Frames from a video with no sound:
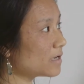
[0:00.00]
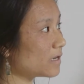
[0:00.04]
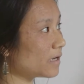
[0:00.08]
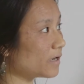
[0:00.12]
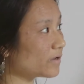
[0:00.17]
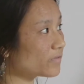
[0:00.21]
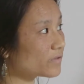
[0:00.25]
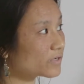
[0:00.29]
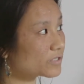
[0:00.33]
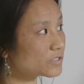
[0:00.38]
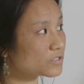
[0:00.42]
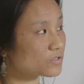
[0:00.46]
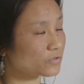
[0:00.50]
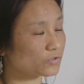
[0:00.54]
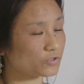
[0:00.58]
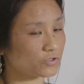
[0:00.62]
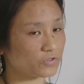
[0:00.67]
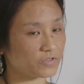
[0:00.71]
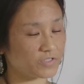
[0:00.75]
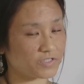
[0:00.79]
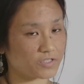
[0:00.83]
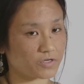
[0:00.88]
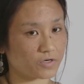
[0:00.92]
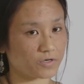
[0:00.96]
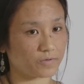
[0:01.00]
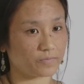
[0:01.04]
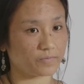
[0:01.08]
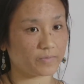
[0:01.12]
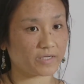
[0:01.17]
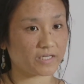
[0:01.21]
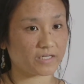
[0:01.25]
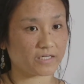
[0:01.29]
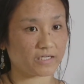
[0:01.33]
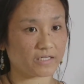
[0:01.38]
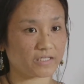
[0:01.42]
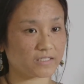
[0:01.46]
Other social
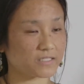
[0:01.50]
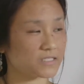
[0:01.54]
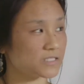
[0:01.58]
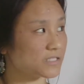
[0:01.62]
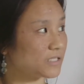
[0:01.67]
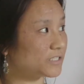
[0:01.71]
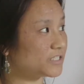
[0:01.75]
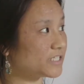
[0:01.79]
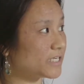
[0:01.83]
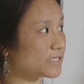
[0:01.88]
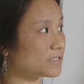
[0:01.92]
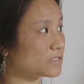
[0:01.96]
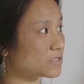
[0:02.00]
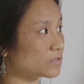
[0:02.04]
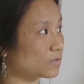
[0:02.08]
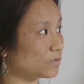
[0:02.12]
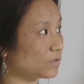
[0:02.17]
determinants, such as